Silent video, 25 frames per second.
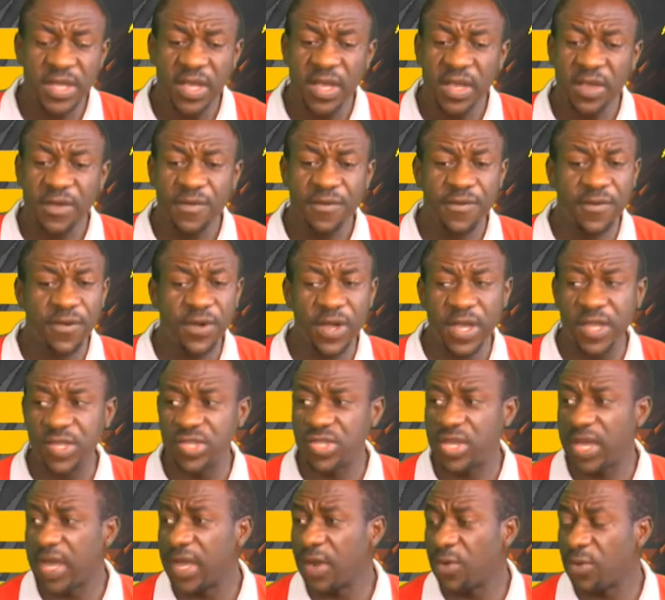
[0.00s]
for a
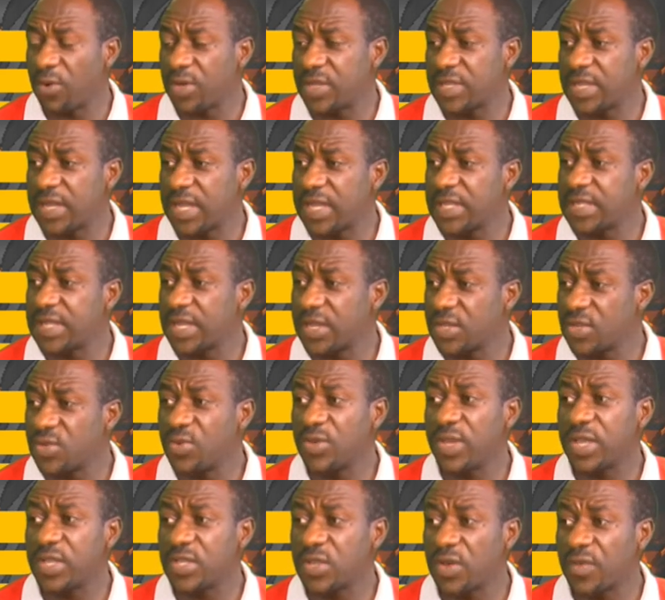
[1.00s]
child who is less than 2
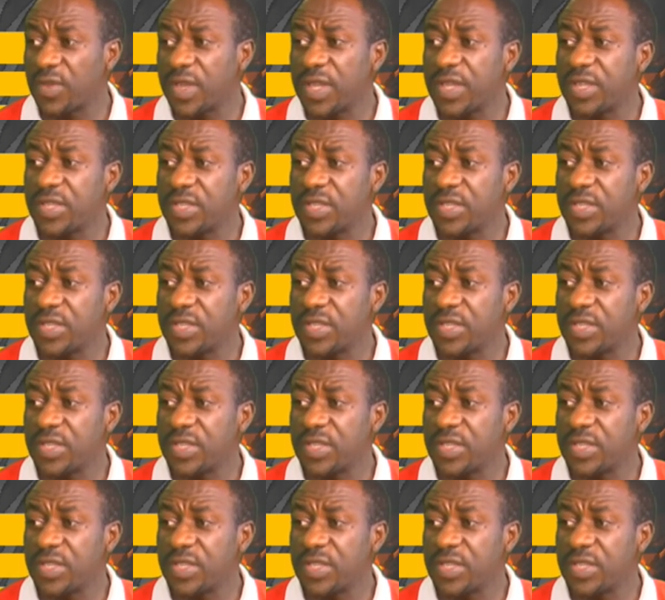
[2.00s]
years of age.